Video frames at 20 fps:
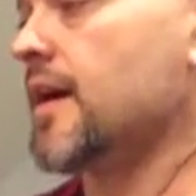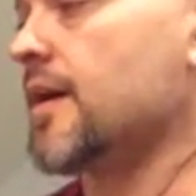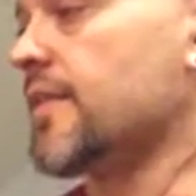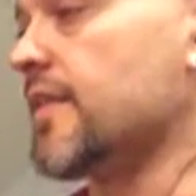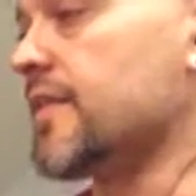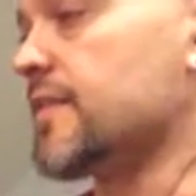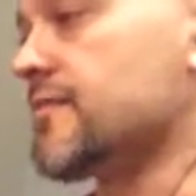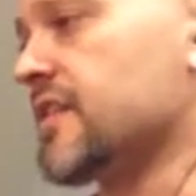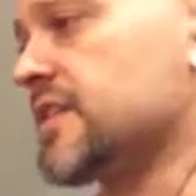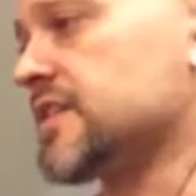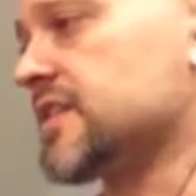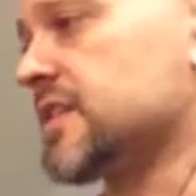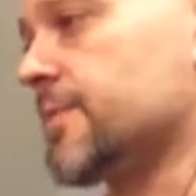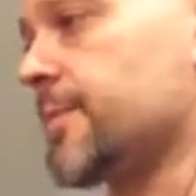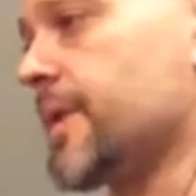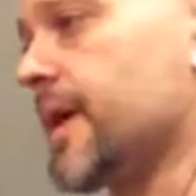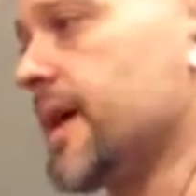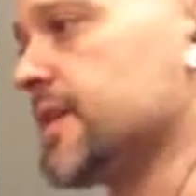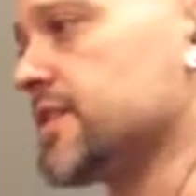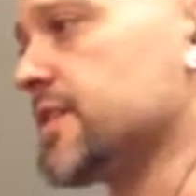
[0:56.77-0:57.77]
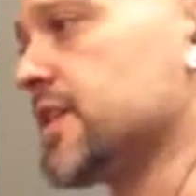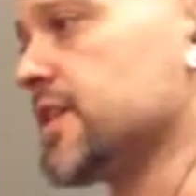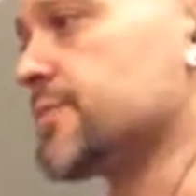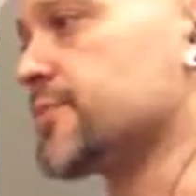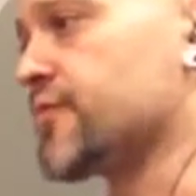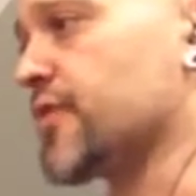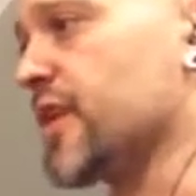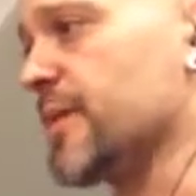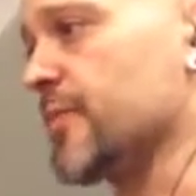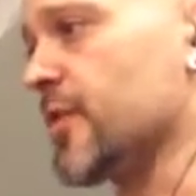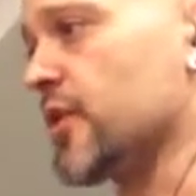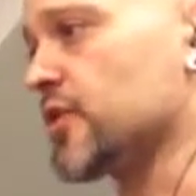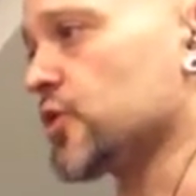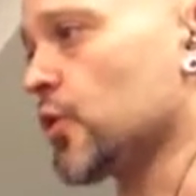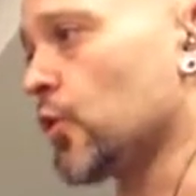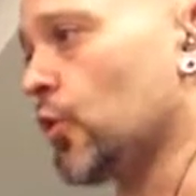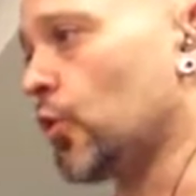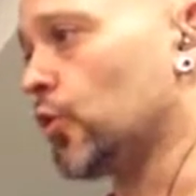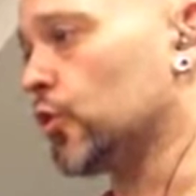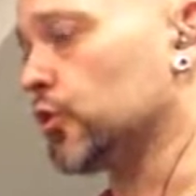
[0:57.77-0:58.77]
And then the rest of the page is pretty
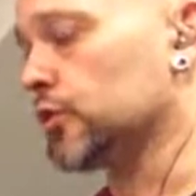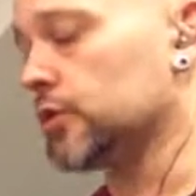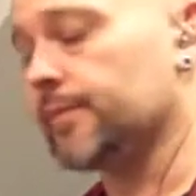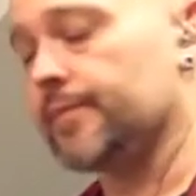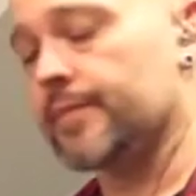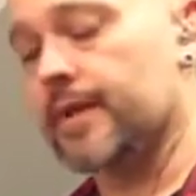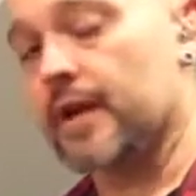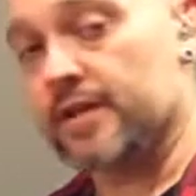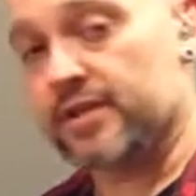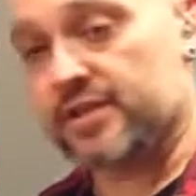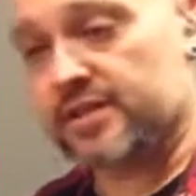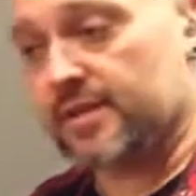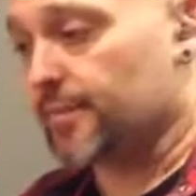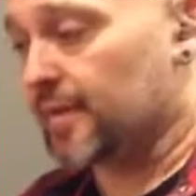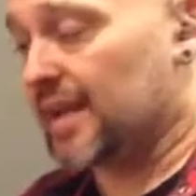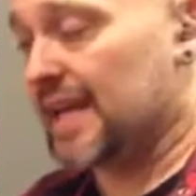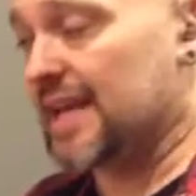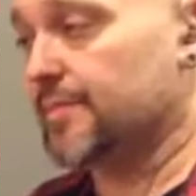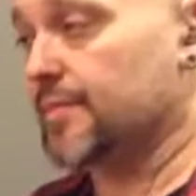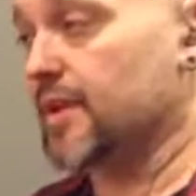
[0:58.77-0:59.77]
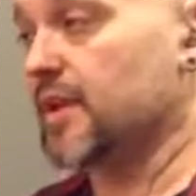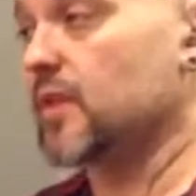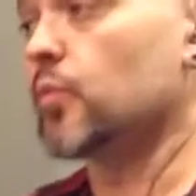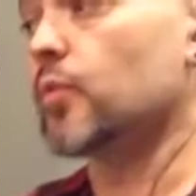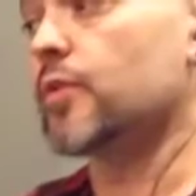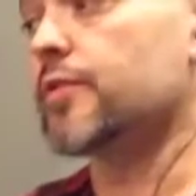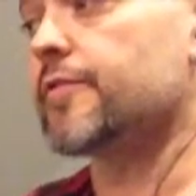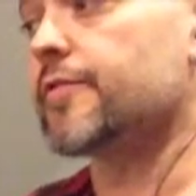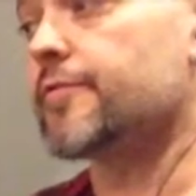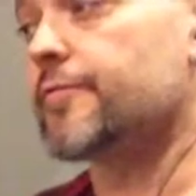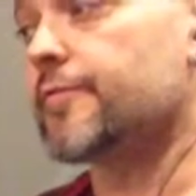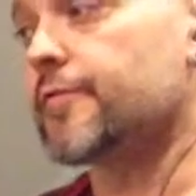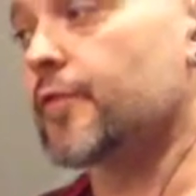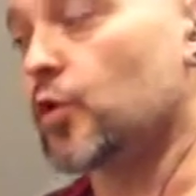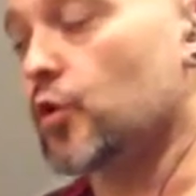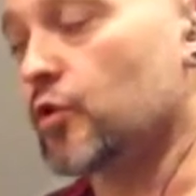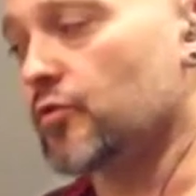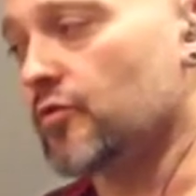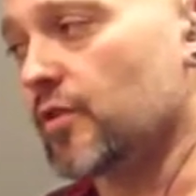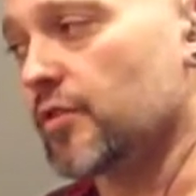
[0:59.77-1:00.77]
much all simple 8-beat with
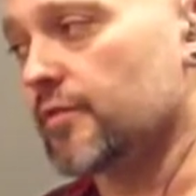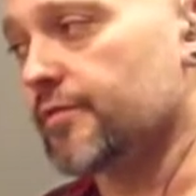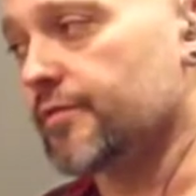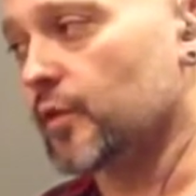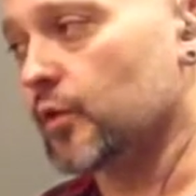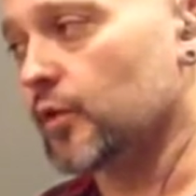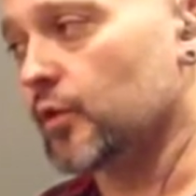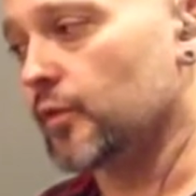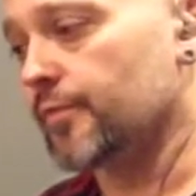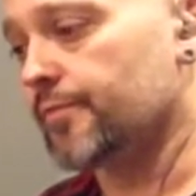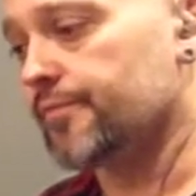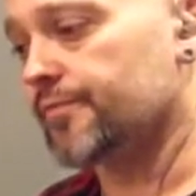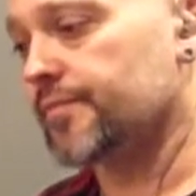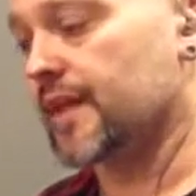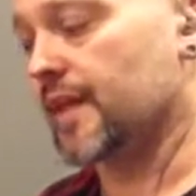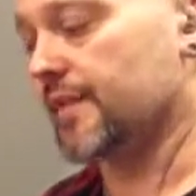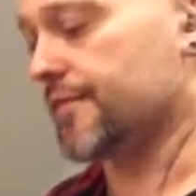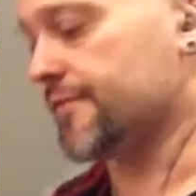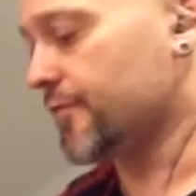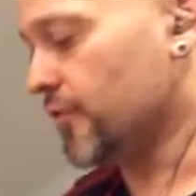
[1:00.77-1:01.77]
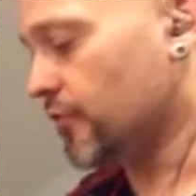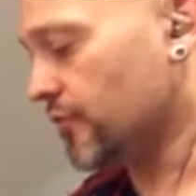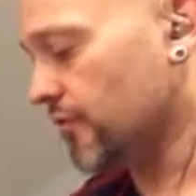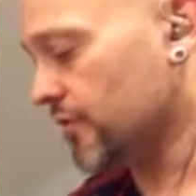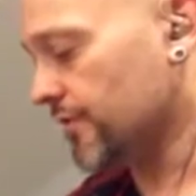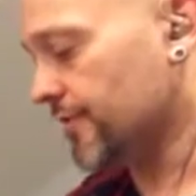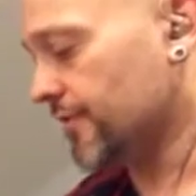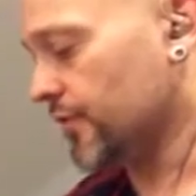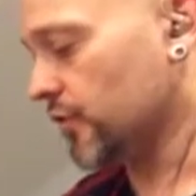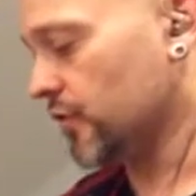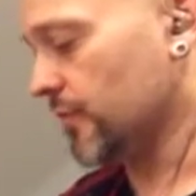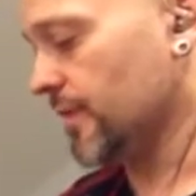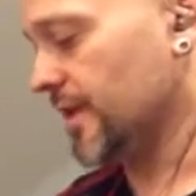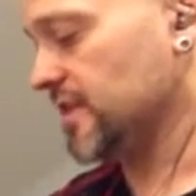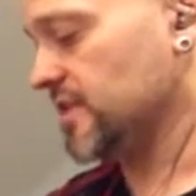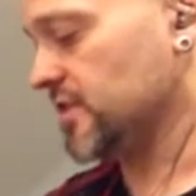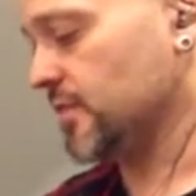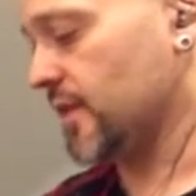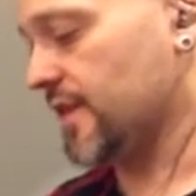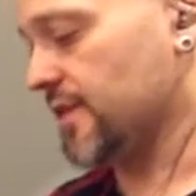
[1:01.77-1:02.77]
4 on the floor. Now 4 on the floor
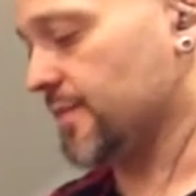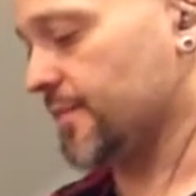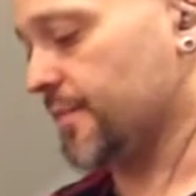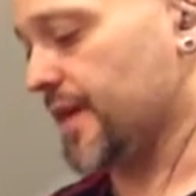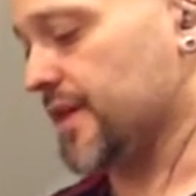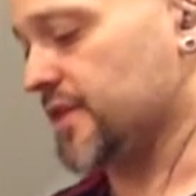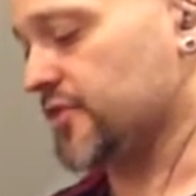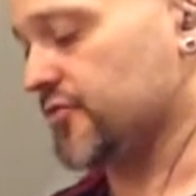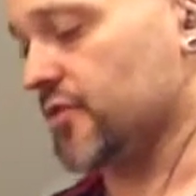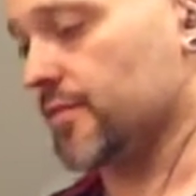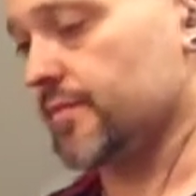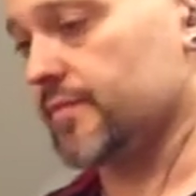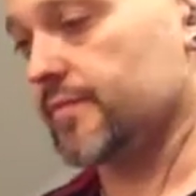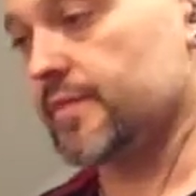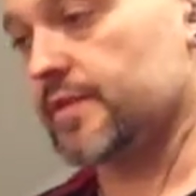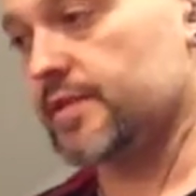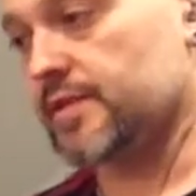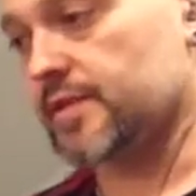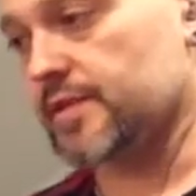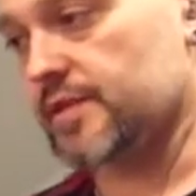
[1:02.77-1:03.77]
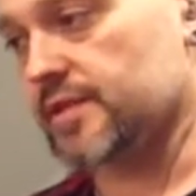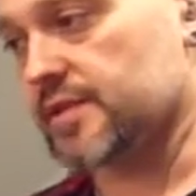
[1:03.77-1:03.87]
means you add the bass drum to the